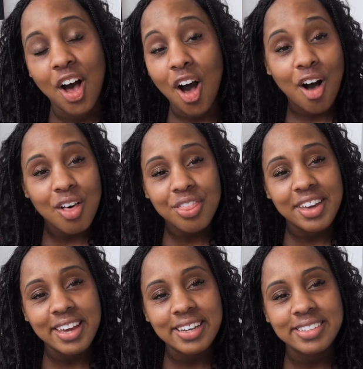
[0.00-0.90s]
all
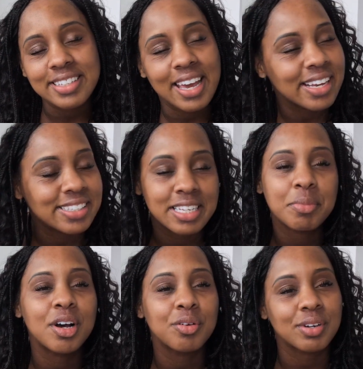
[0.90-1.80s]
things
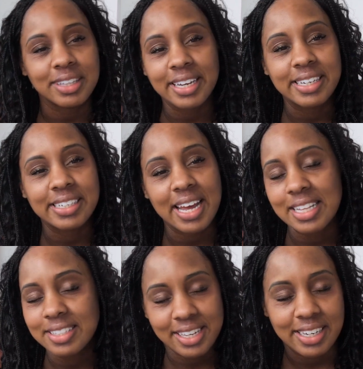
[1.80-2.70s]
eczema related
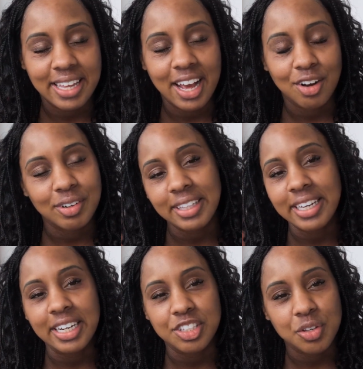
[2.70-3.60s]
and skincare related.